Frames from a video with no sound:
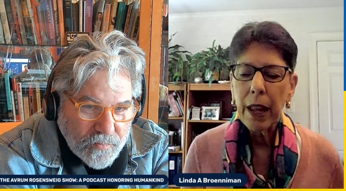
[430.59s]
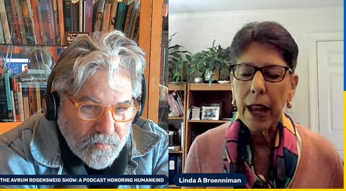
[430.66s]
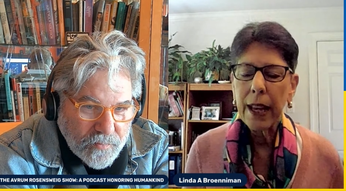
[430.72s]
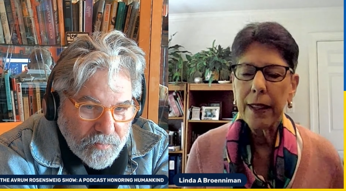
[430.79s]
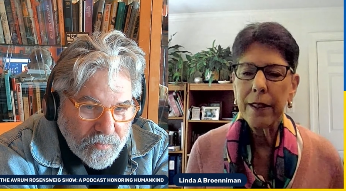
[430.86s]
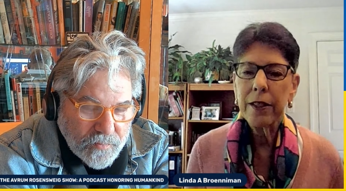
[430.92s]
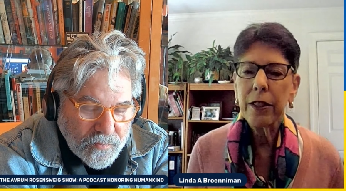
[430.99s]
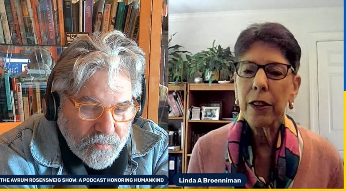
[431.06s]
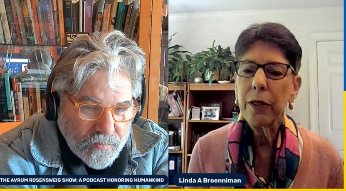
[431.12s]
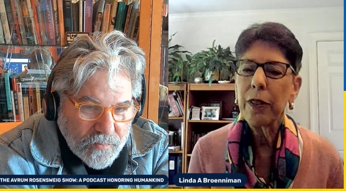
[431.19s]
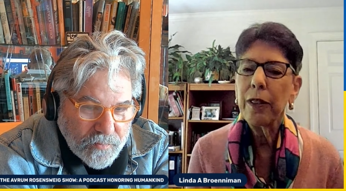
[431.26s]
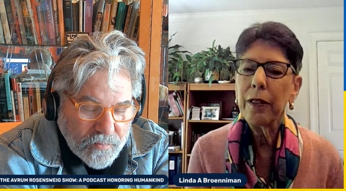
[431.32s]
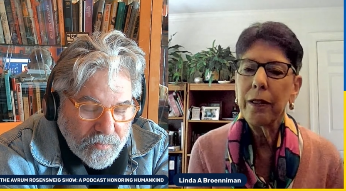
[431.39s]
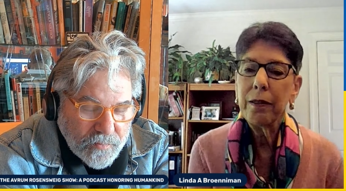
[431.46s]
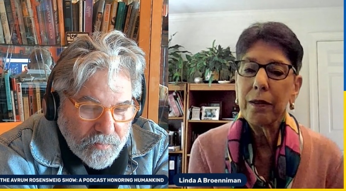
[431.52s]
Speaker 1: And so
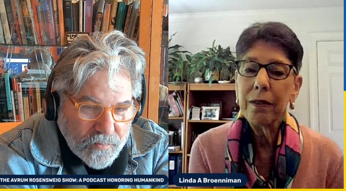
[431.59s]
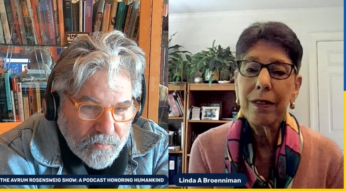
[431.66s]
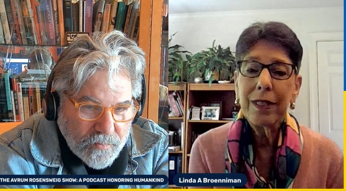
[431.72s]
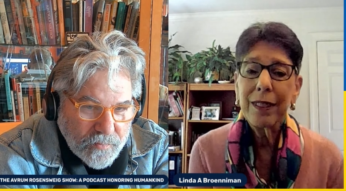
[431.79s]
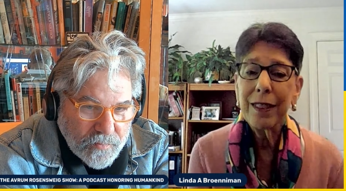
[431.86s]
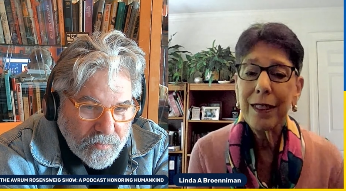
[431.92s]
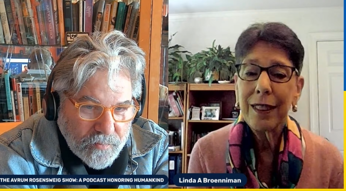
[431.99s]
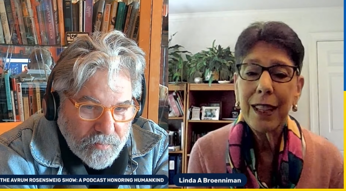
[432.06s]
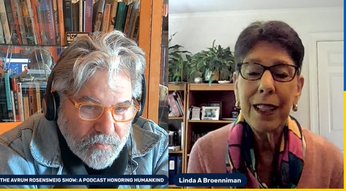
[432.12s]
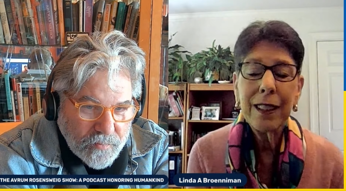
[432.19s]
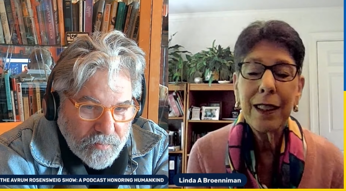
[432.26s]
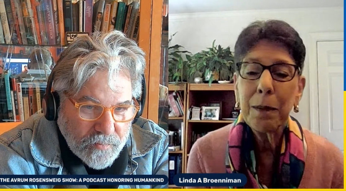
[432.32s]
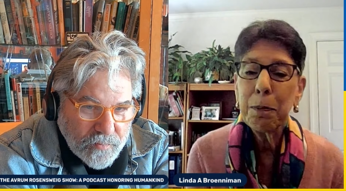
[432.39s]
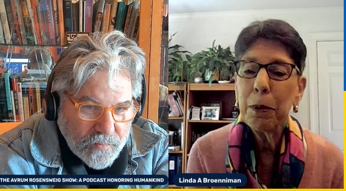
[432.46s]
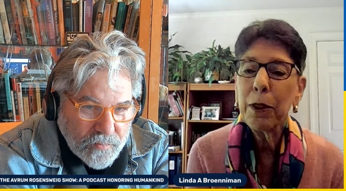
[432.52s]

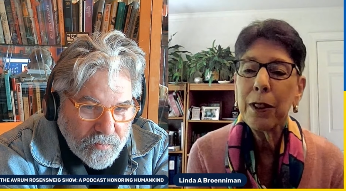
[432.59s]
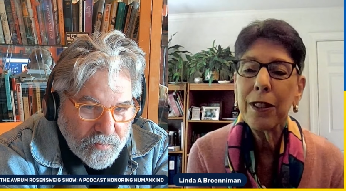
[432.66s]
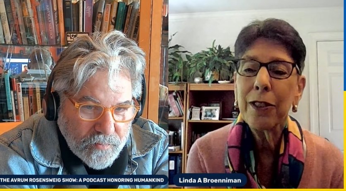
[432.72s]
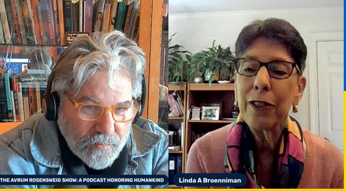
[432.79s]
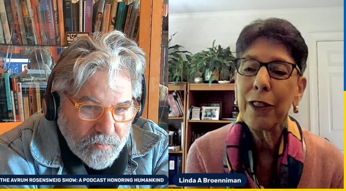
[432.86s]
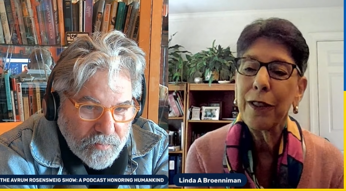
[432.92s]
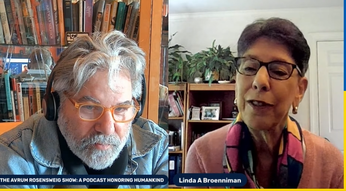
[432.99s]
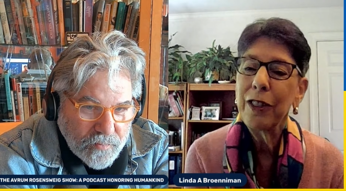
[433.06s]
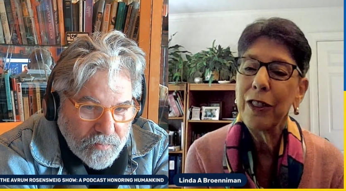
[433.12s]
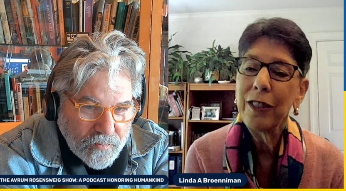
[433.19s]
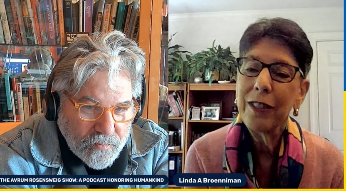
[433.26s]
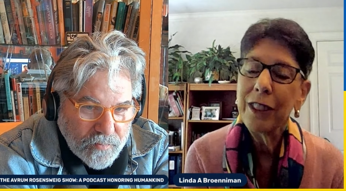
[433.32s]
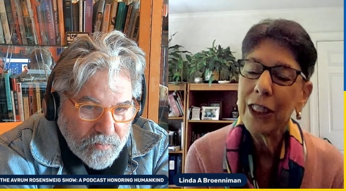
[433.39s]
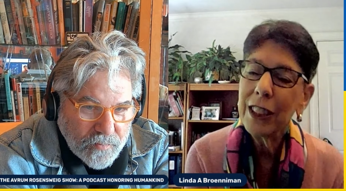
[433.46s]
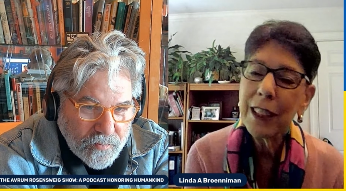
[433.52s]
it, the book sort of
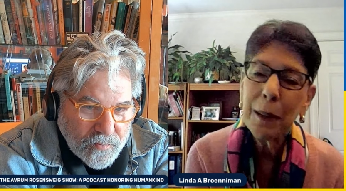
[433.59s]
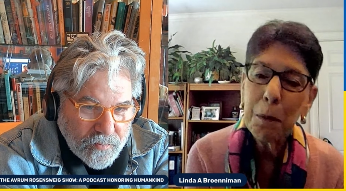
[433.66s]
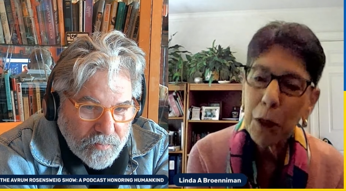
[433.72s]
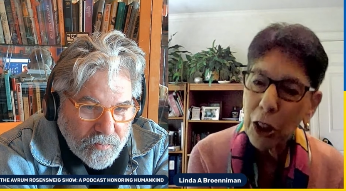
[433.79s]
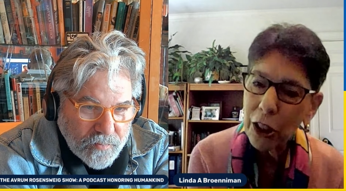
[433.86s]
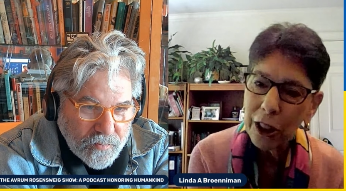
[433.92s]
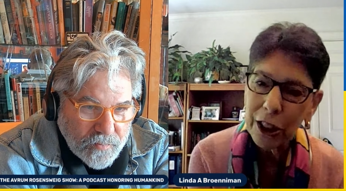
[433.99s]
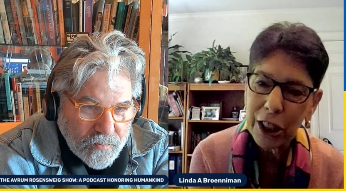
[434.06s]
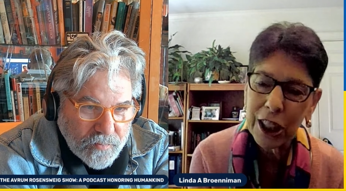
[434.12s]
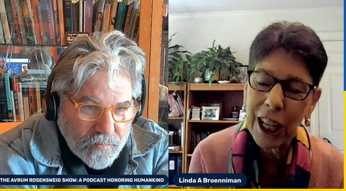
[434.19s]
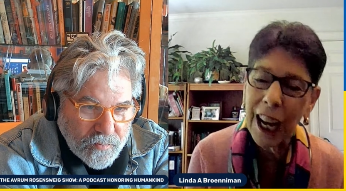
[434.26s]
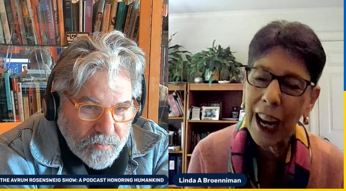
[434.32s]
just emerged,